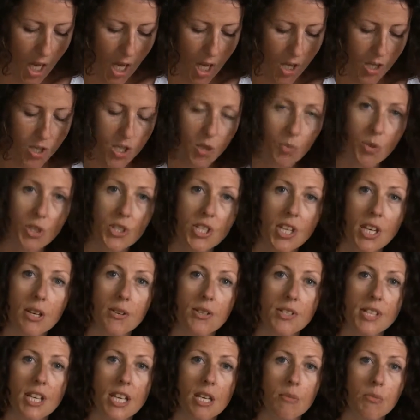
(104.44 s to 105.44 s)
So what I
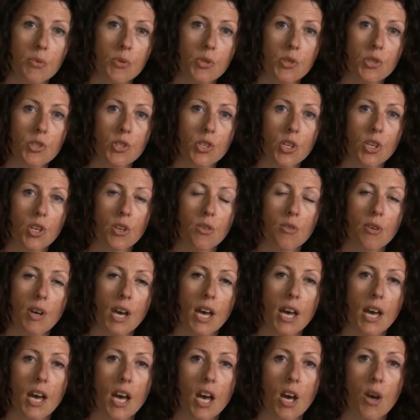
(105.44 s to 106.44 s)
was able to do
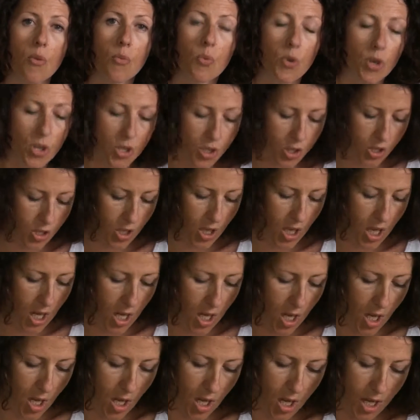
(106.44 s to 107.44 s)
was
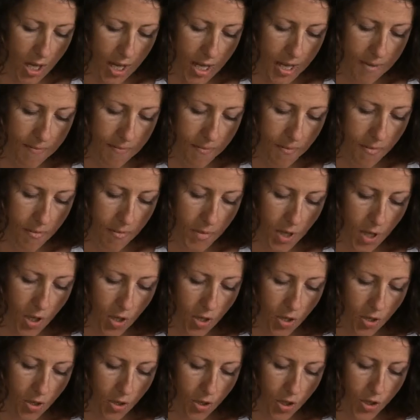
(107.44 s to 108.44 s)

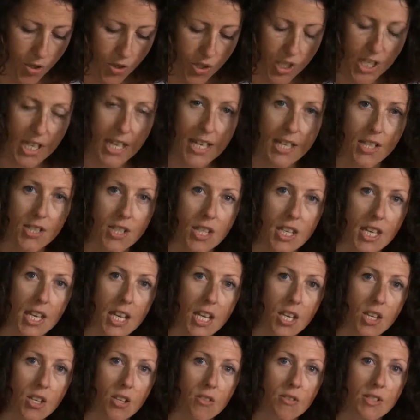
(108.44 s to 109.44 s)
contact the
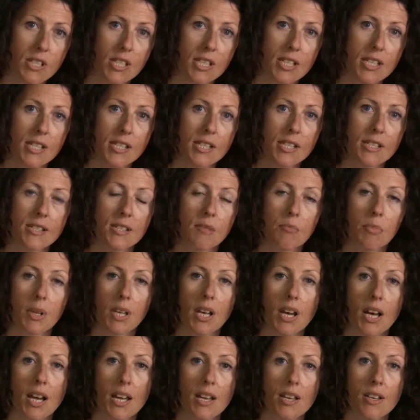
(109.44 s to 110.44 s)
utility
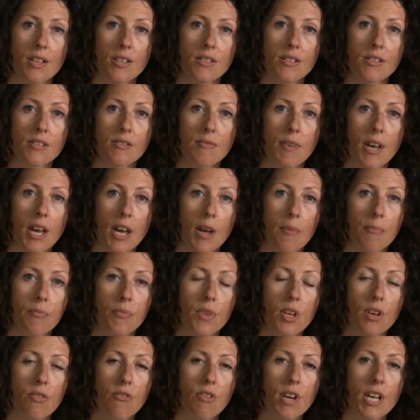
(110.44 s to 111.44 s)
suppliers,
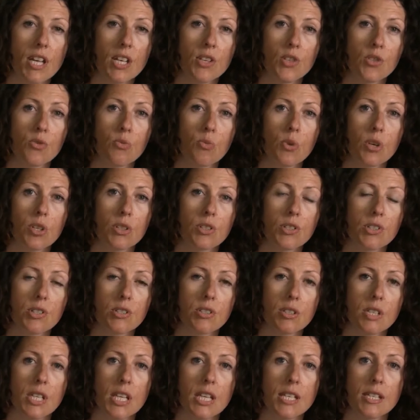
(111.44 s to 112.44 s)
arrange what
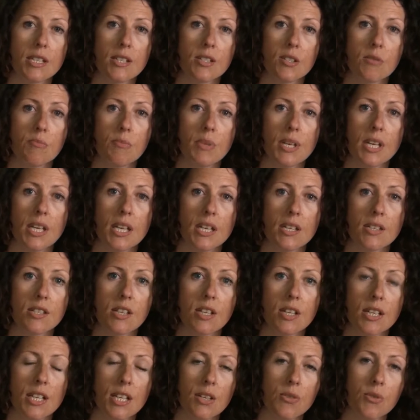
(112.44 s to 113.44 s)
needed to be
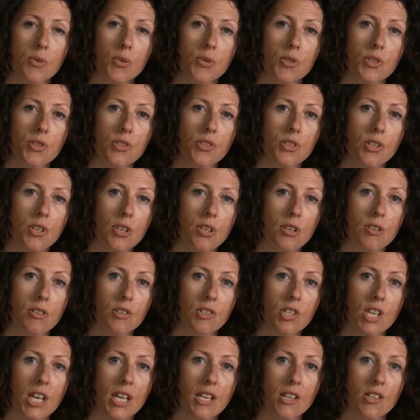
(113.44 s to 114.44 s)
done in order to
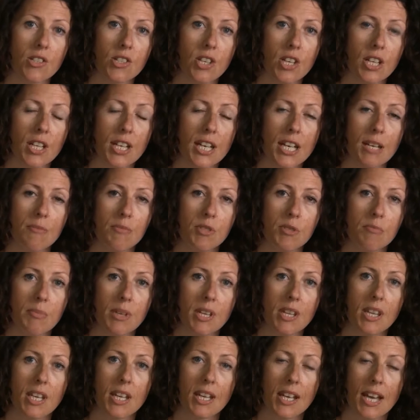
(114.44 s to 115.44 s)
change her name to
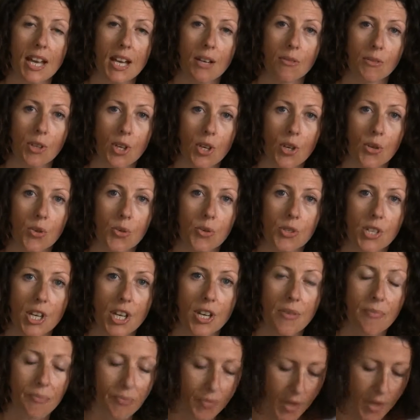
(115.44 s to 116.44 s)
be the account holder,